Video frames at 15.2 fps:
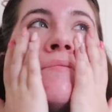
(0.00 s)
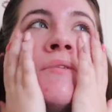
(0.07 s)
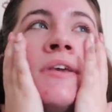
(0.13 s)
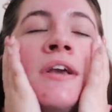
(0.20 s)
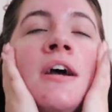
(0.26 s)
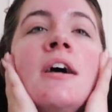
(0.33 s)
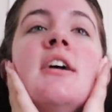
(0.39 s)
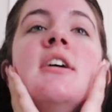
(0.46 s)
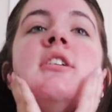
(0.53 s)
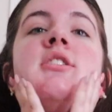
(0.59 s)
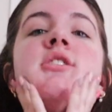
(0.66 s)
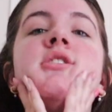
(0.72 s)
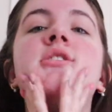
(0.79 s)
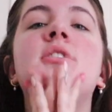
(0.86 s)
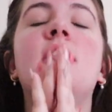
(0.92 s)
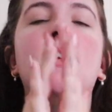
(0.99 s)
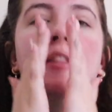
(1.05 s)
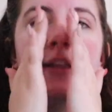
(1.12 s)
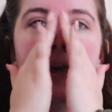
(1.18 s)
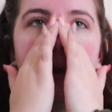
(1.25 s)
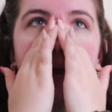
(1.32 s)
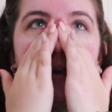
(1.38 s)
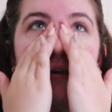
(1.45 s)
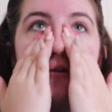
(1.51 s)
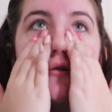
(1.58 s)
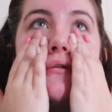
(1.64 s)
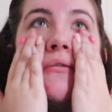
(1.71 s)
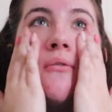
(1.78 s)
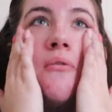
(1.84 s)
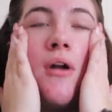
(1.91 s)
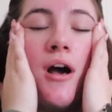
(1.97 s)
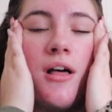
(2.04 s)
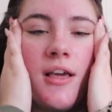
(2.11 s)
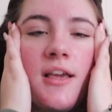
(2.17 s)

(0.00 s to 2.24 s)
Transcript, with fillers: because it like ru-